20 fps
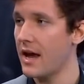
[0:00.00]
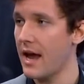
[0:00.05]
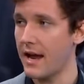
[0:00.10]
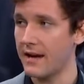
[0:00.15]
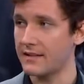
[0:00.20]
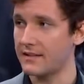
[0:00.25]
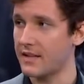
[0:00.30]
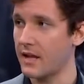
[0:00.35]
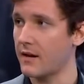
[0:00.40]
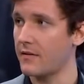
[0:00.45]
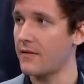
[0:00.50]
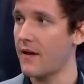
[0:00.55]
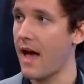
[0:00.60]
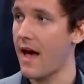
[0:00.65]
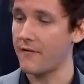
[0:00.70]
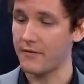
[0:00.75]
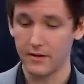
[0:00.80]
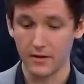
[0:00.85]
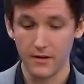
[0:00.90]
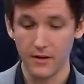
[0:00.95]
And instead of
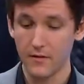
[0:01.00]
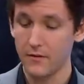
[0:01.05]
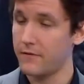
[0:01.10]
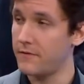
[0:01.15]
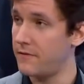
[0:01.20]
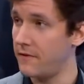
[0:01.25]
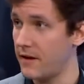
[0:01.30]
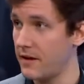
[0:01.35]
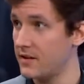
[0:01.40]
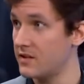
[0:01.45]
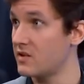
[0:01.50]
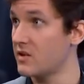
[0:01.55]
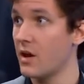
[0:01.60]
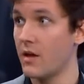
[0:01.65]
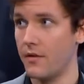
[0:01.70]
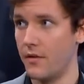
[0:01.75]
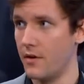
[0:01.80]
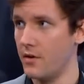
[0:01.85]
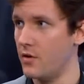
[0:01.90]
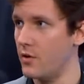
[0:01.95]
having Fizz,
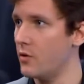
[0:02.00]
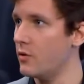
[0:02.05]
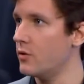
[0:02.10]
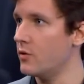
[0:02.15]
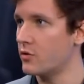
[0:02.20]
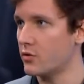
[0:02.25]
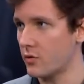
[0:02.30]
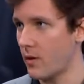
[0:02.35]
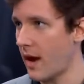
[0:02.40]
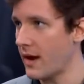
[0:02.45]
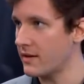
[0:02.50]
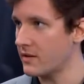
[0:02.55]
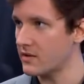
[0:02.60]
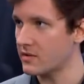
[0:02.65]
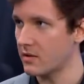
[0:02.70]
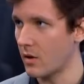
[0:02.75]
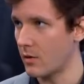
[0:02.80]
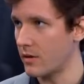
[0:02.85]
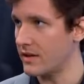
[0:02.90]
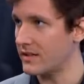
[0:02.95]
the Nunu trying to
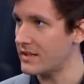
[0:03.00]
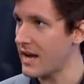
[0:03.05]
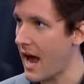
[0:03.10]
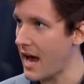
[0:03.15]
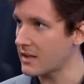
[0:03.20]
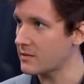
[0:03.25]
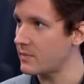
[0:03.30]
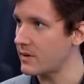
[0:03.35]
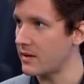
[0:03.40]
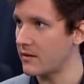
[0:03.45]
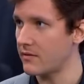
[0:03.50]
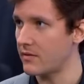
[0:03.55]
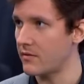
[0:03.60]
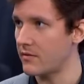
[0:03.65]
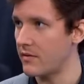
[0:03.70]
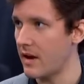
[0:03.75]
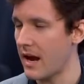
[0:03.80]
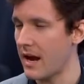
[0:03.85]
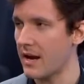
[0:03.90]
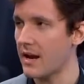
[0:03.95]
slow the attack speed of the
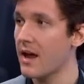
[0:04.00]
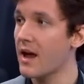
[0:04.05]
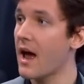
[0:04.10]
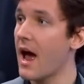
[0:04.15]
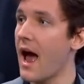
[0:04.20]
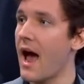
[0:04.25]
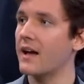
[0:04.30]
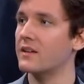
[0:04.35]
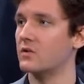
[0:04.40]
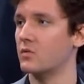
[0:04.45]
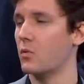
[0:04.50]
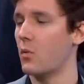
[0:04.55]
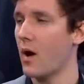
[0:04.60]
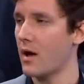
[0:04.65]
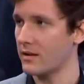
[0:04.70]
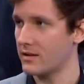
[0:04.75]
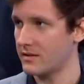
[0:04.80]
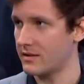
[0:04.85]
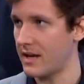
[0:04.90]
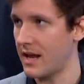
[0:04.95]
Vayne, as
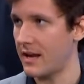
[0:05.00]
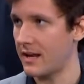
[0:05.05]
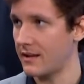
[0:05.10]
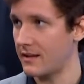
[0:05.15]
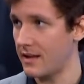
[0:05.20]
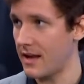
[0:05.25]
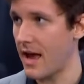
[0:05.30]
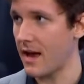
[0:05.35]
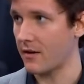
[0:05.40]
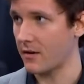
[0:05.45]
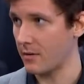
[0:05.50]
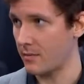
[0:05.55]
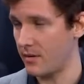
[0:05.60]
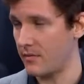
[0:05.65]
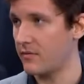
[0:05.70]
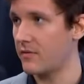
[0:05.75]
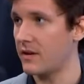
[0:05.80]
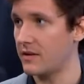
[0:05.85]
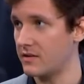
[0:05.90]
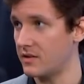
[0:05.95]
well as getting the Hecarim
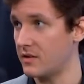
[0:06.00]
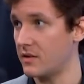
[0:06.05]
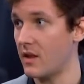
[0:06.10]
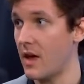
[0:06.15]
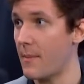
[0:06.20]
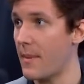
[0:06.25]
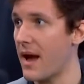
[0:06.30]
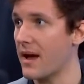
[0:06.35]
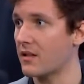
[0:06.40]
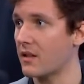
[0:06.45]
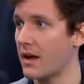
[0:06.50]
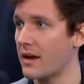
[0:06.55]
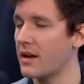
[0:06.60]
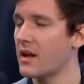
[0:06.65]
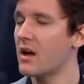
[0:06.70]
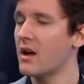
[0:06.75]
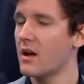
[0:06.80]
and Fizz into that backline,